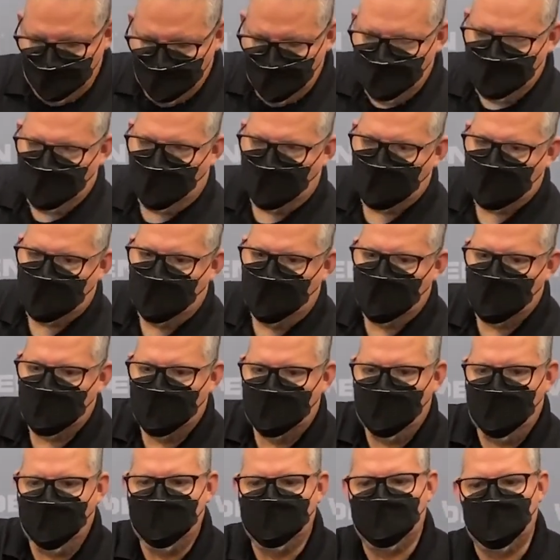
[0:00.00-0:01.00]
Pulsation
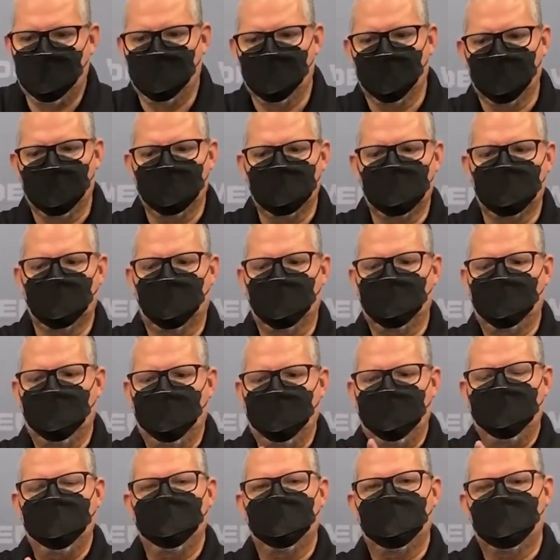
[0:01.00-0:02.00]
dampener will absorb that
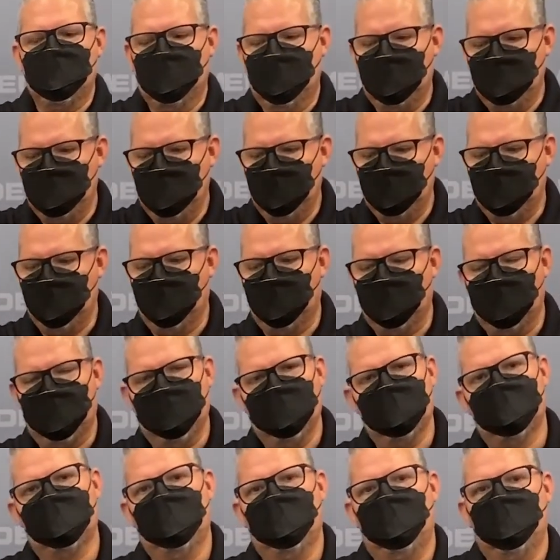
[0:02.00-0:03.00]
energy before it gets
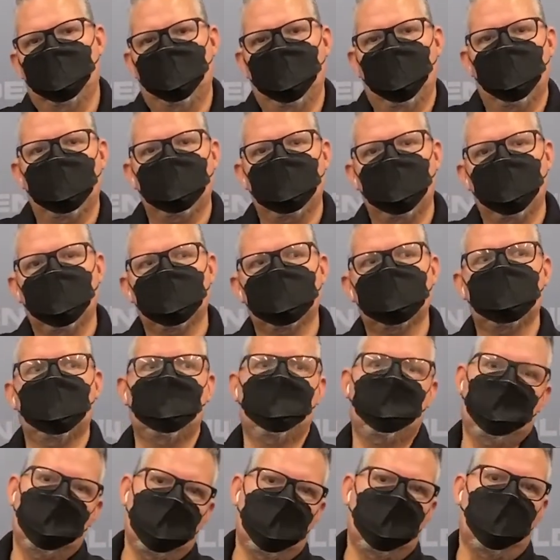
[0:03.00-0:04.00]
to your valve balls,
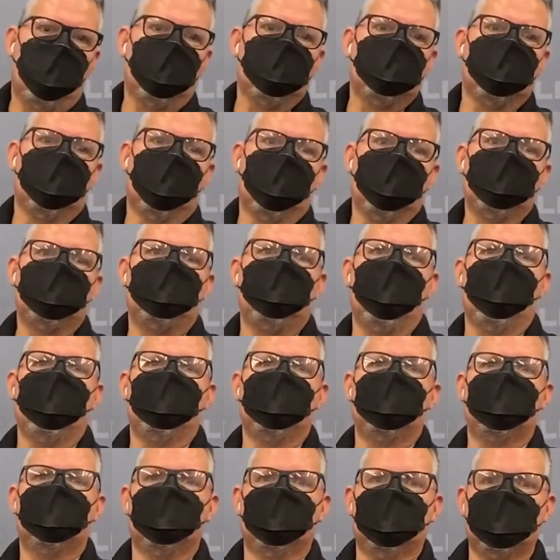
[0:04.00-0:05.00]
causing less damage
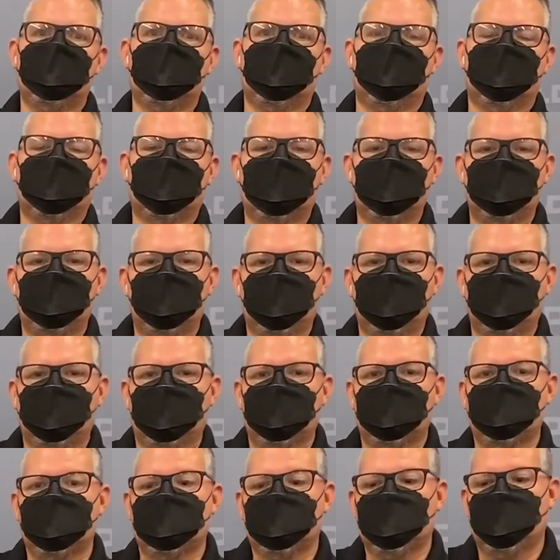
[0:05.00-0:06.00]
to internal components.
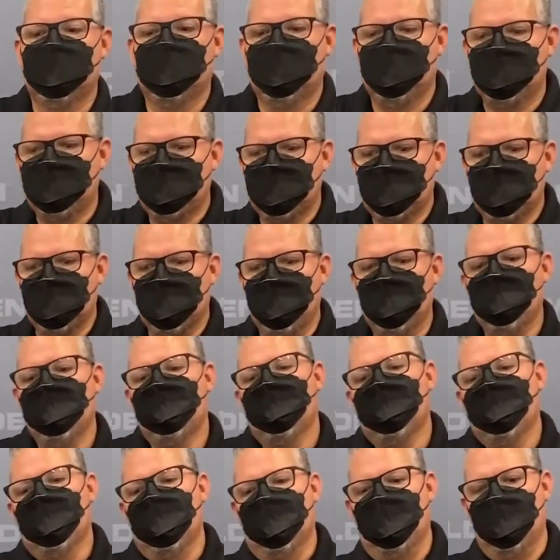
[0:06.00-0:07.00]

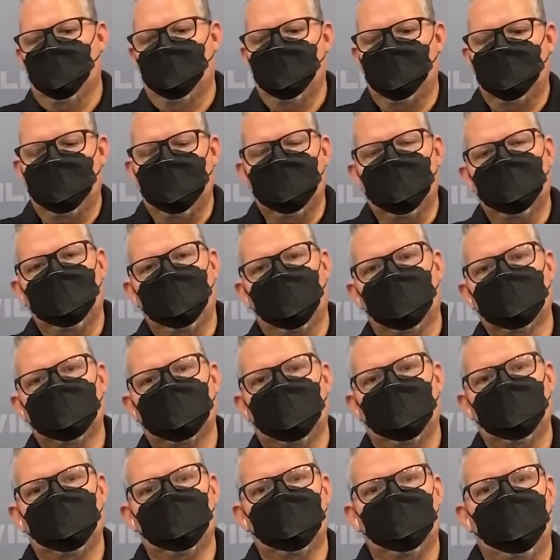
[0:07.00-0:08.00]
Another thing a
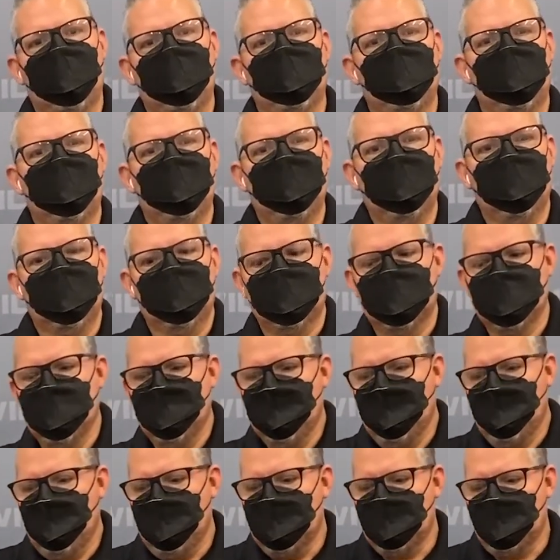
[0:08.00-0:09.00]
pulsation dampener does
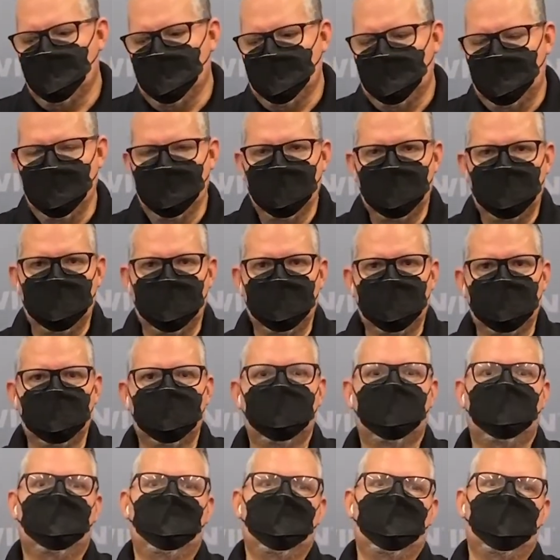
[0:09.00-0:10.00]
is reduces
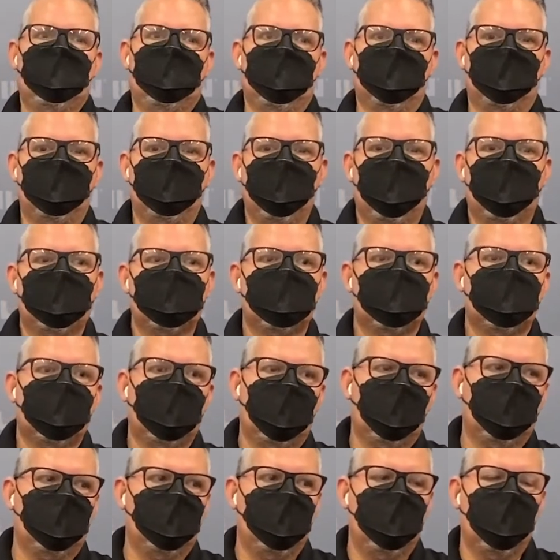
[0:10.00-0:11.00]
the effects of
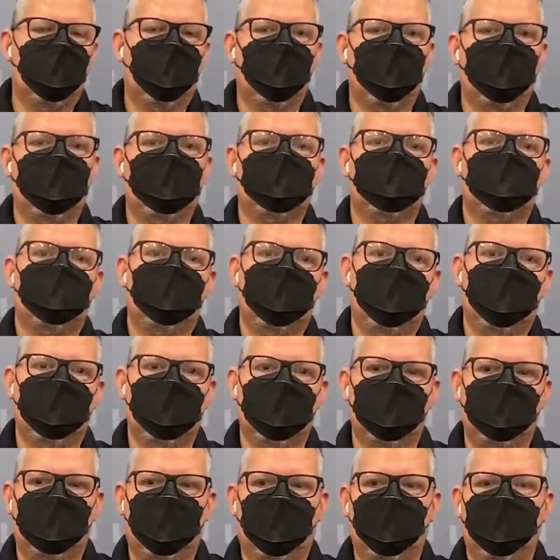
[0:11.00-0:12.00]
noise in the
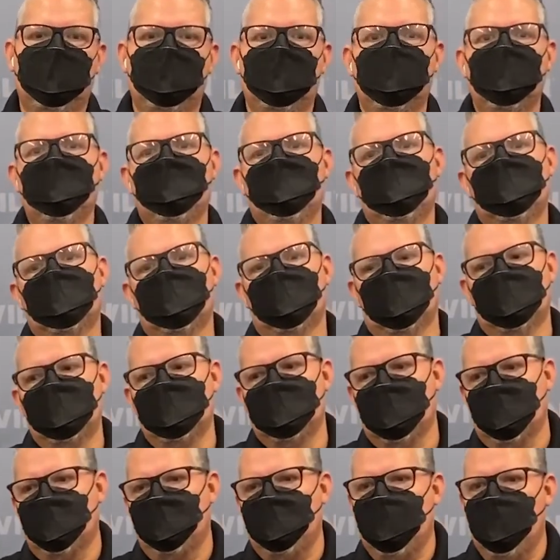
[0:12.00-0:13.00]
pipe. So instead of
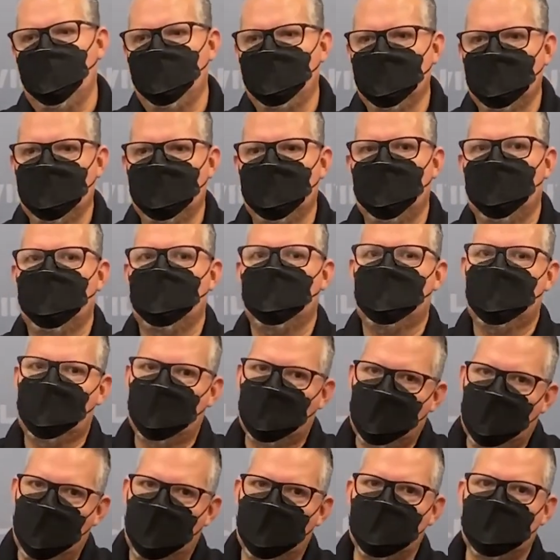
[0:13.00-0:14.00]
having that
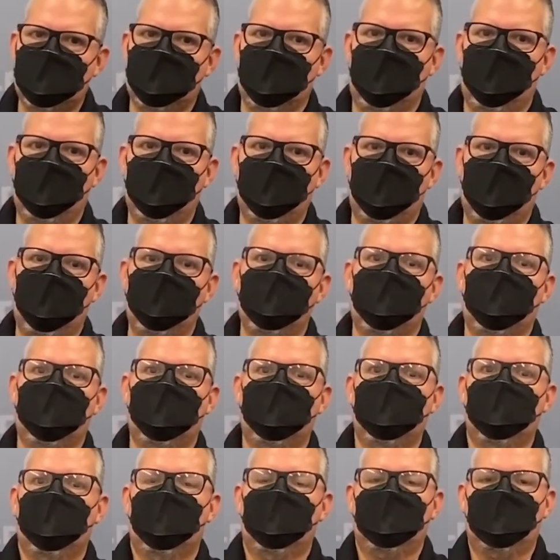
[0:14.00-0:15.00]
constant thrumming
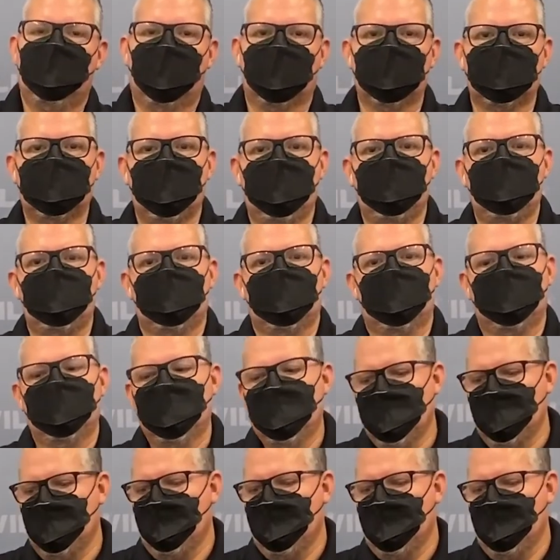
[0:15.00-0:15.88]
pulsation,